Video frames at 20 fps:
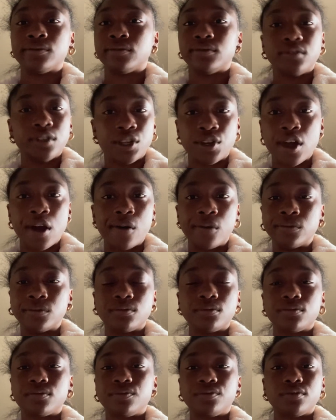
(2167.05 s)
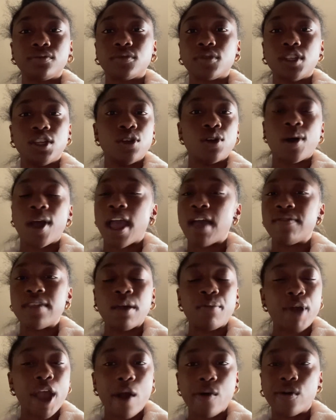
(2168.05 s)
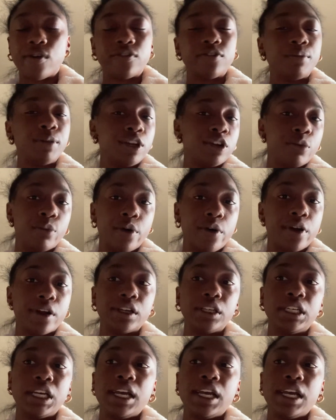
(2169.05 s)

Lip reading: You don't have that power over me no more.